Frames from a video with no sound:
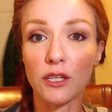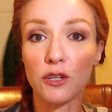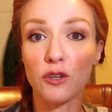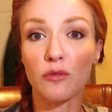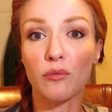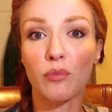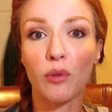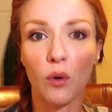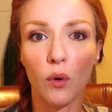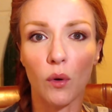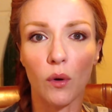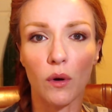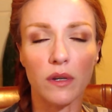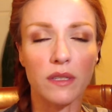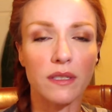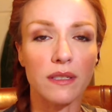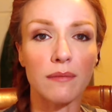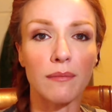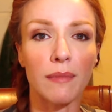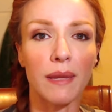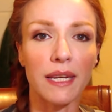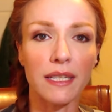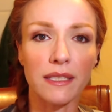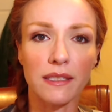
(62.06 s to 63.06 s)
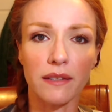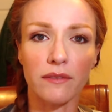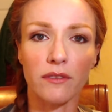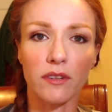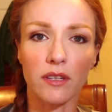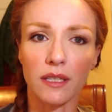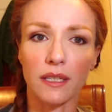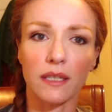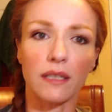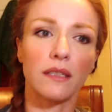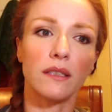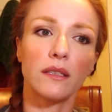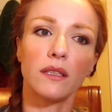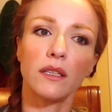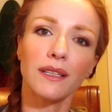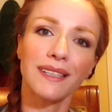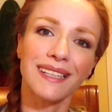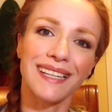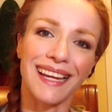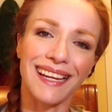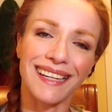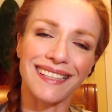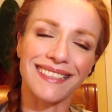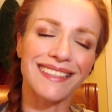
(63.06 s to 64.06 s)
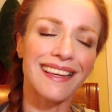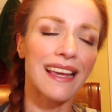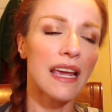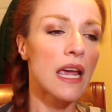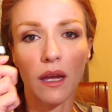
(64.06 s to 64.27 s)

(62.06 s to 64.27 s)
your pores and makes everything look nice.